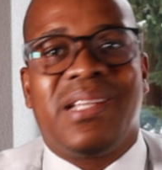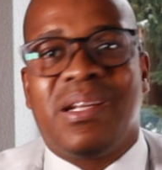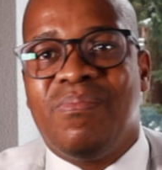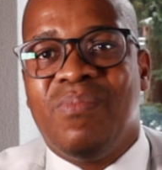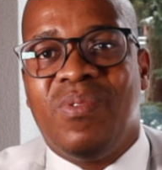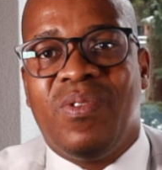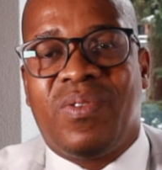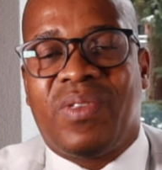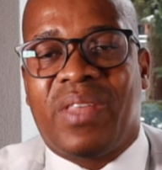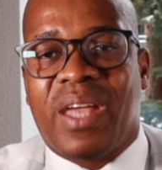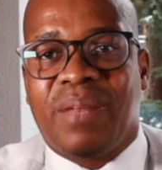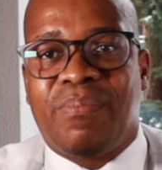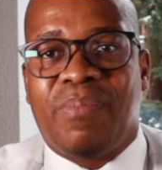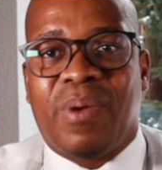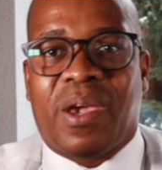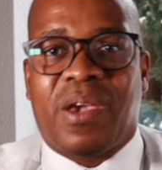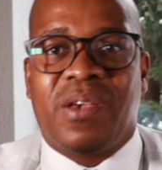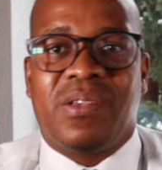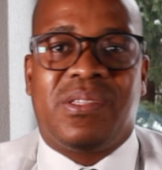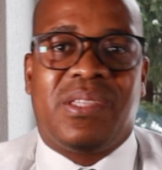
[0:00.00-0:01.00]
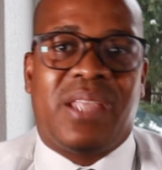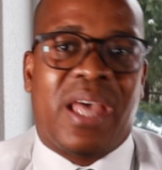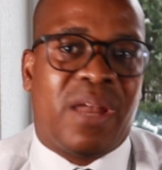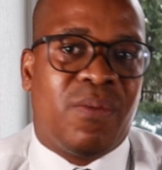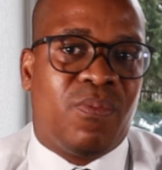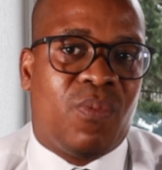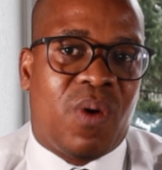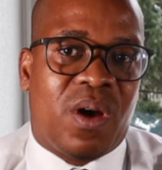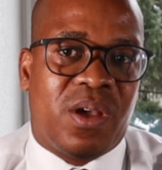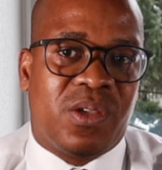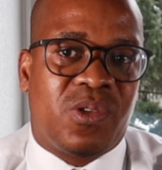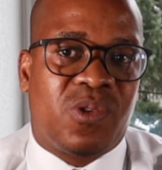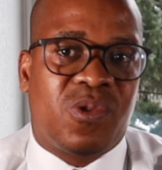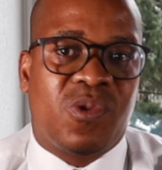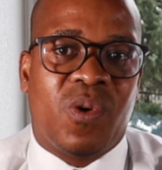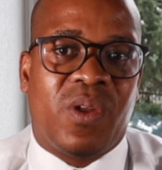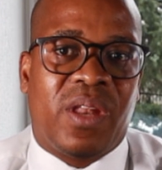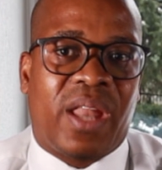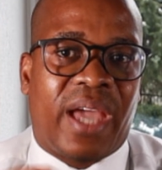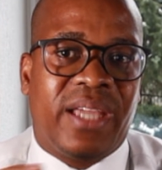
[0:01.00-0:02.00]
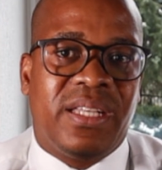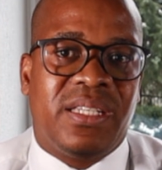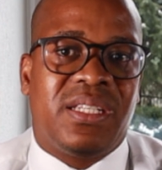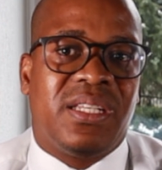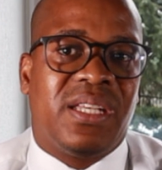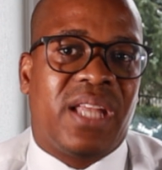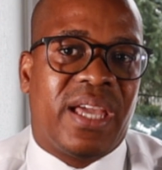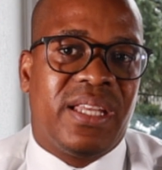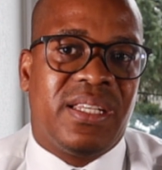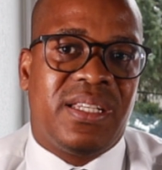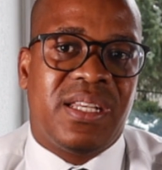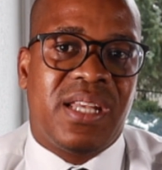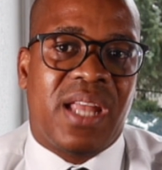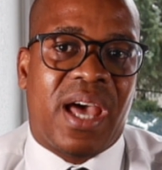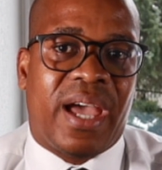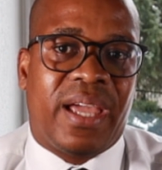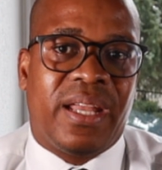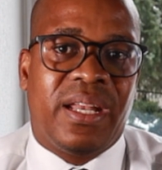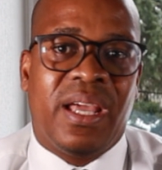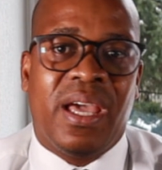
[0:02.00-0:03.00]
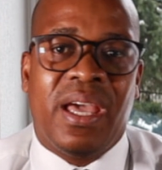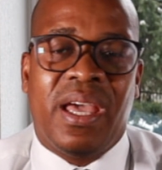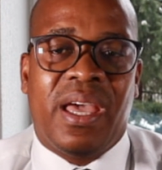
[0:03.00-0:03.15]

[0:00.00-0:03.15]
remove that, because that was so 1999